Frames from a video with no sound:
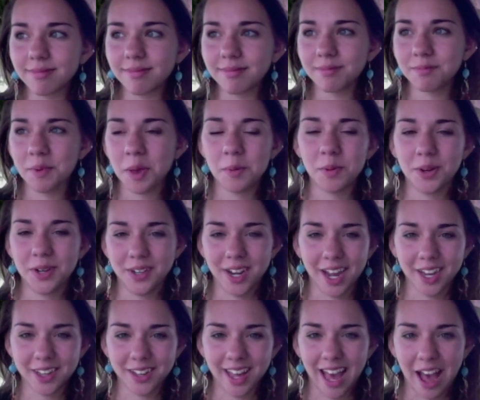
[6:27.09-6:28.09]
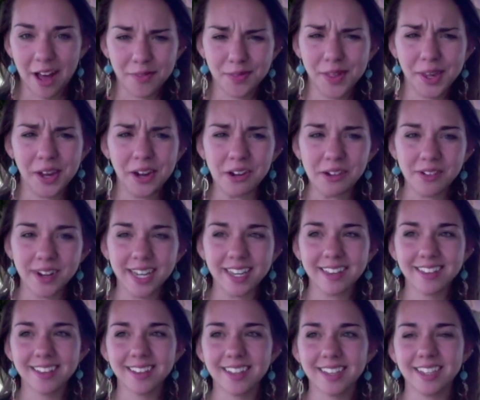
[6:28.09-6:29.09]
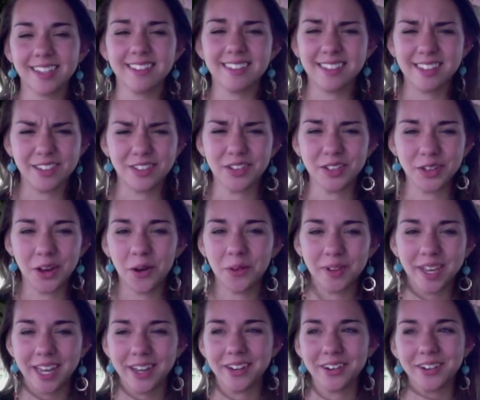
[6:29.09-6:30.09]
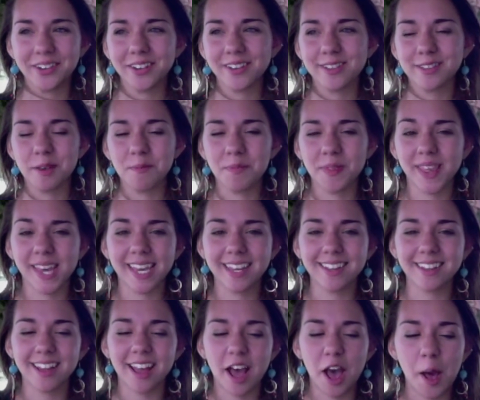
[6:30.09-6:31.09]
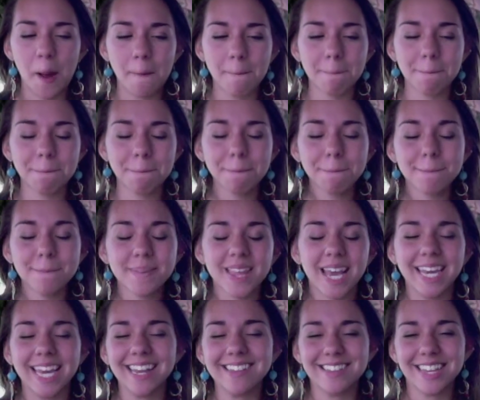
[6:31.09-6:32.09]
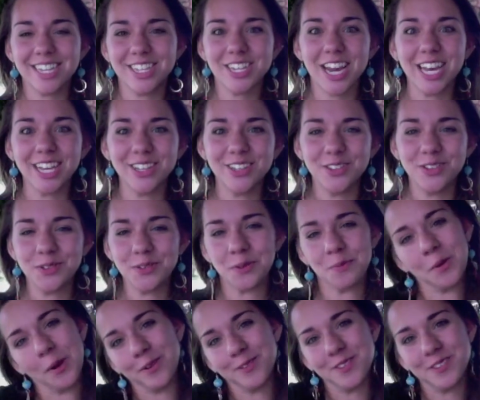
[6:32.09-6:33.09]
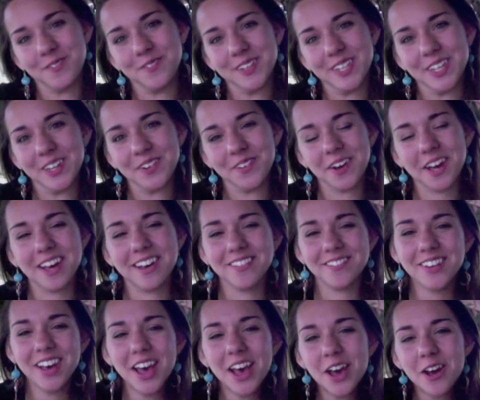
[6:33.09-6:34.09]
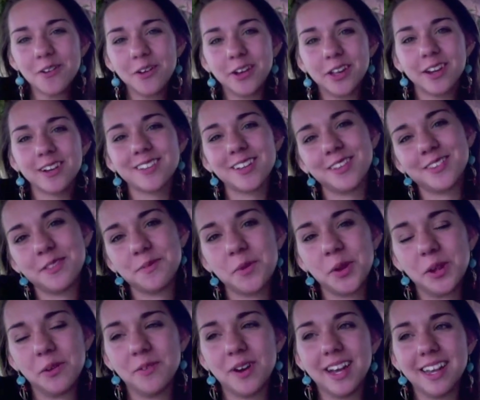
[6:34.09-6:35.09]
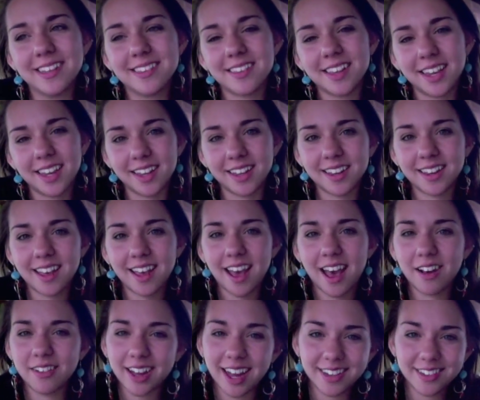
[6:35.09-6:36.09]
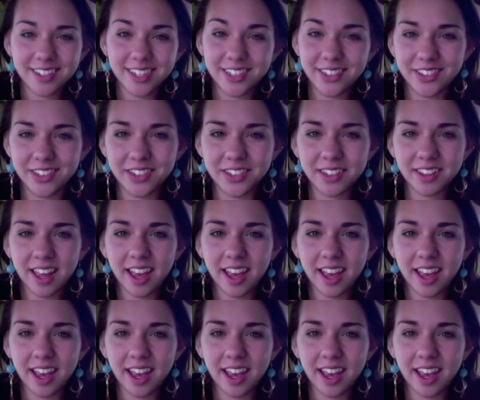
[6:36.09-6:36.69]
you're not out there and such a go-getter or something, I guess I challenge you to post a video of what your testimony was and how God changed your